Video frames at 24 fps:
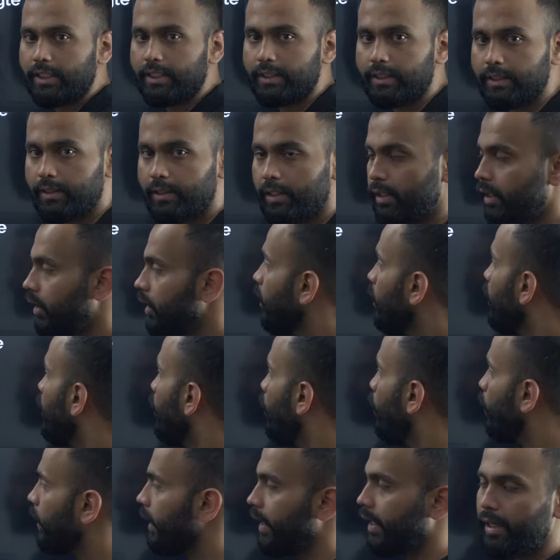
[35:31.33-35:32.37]
is,
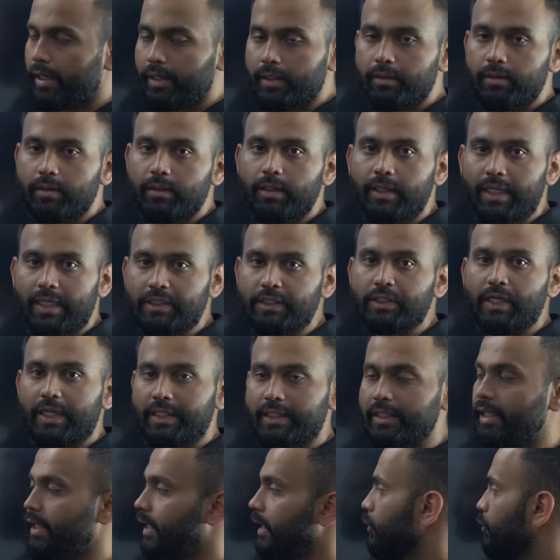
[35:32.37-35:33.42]
okay, let's
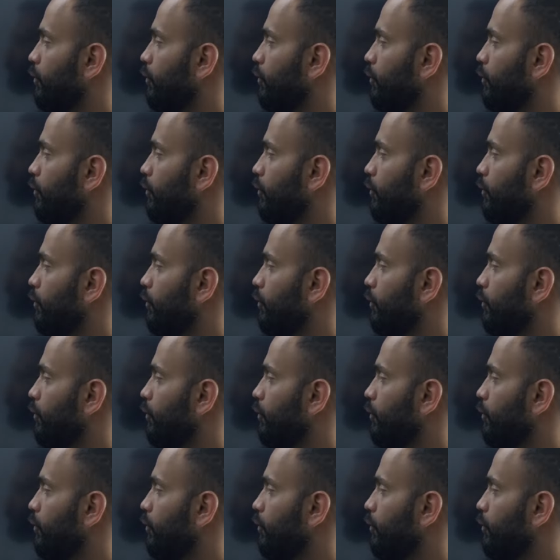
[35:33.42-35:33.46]
write the